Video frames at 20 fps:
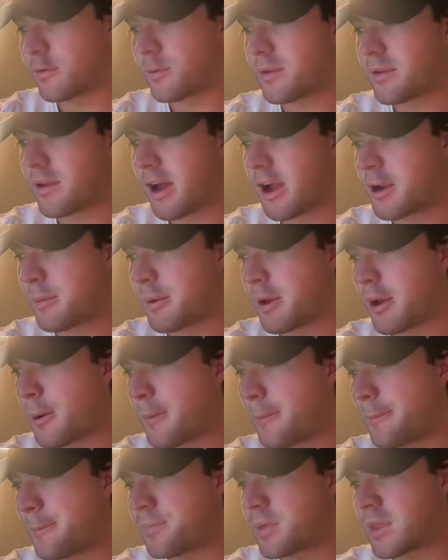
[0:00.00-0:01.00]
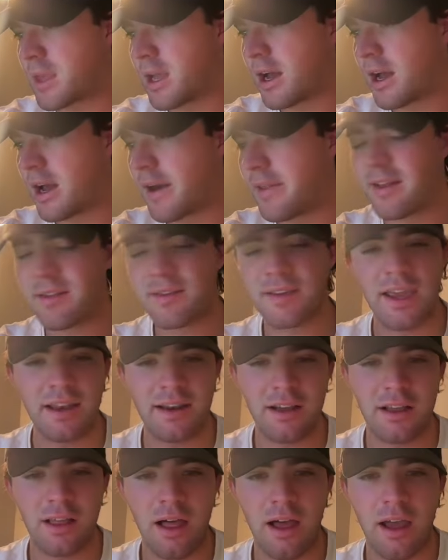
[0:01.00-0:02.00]
to be talked about. And that's
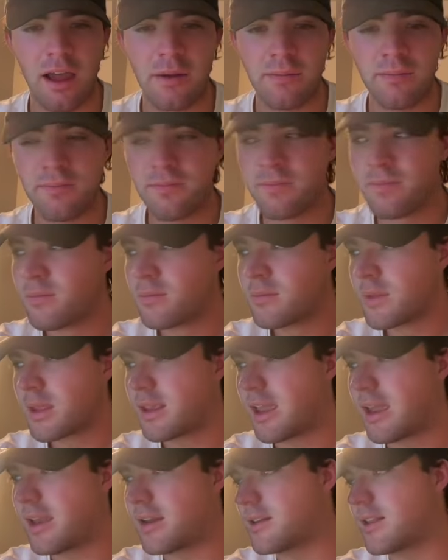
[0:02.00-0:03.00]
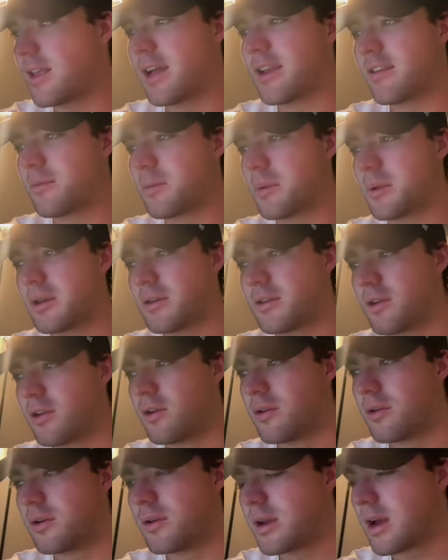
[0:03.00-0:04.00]
Caden Klein. Caden Klein has been a
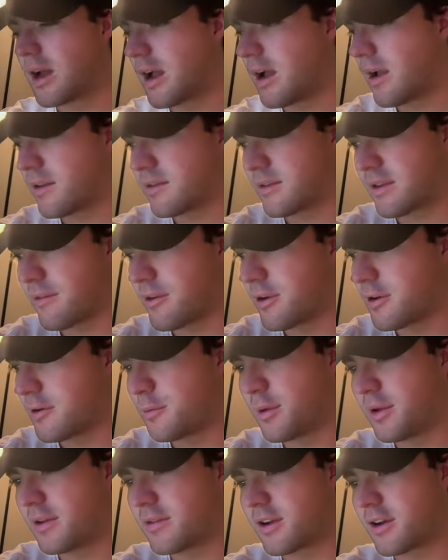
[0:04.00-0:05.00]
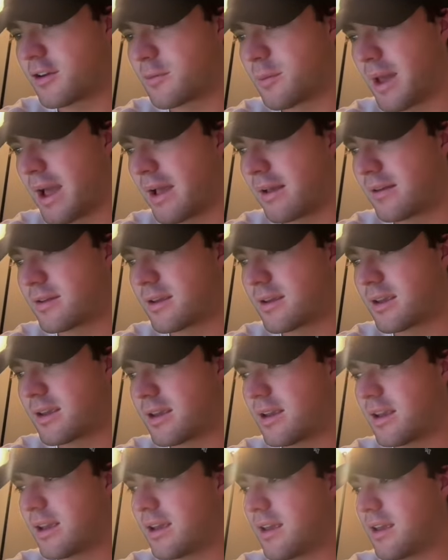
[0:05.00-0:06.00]
dude. 700 plus yards passing.
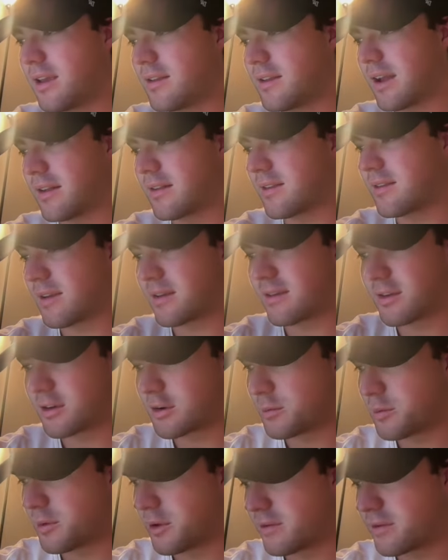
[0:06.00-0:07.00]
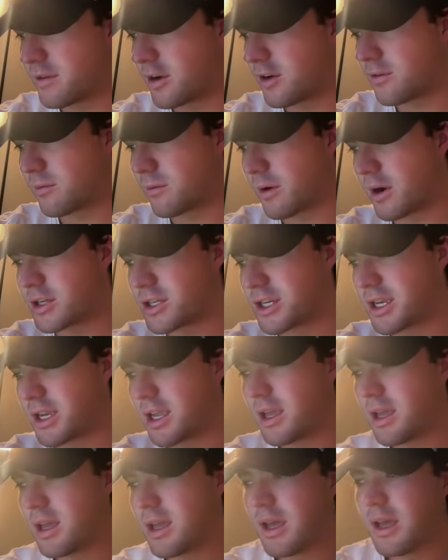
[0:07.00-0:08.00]
He's got 600 plus yards
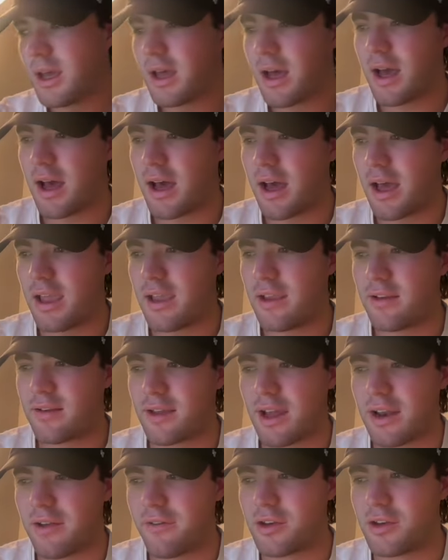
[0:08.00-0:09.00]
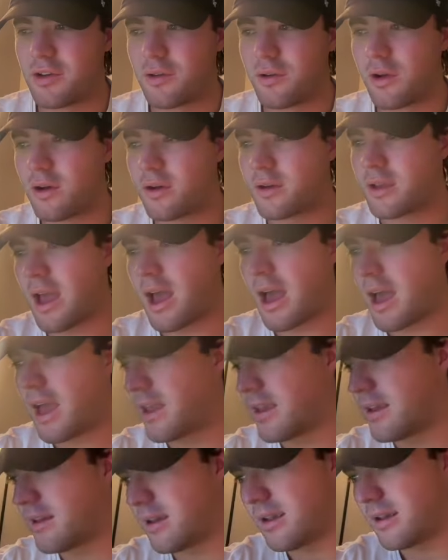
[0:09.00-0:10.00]
rushing. He's kind of a do-it-all
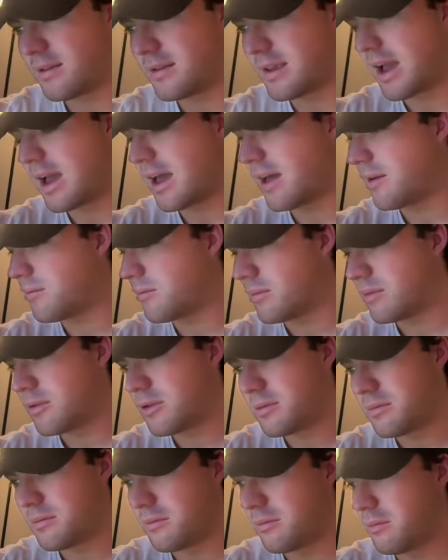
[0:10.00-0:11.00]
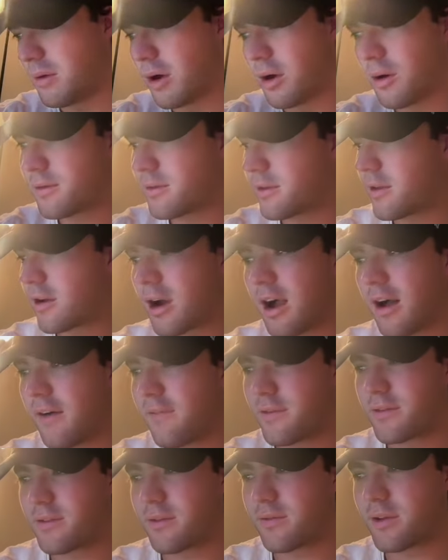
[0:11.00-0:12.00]
guy. He's got most of their
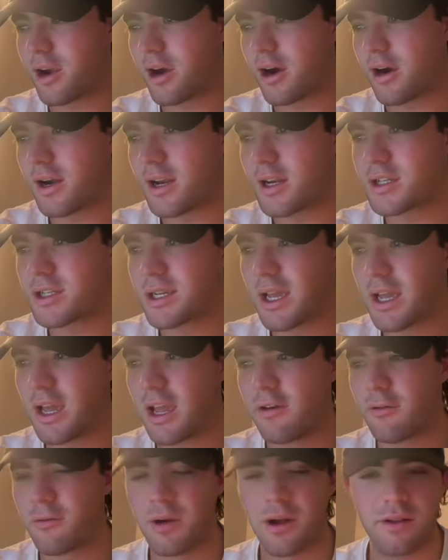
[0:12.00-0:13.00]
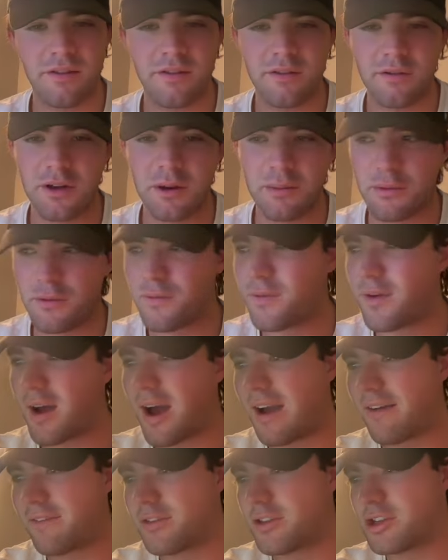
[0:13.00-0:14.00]
offensive yardage. It runs through number
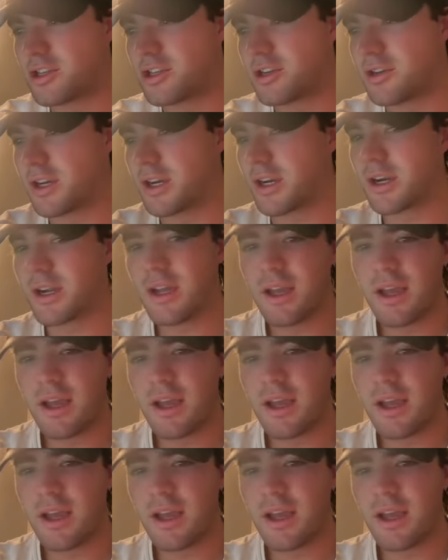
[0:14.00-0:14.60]
five, the junior.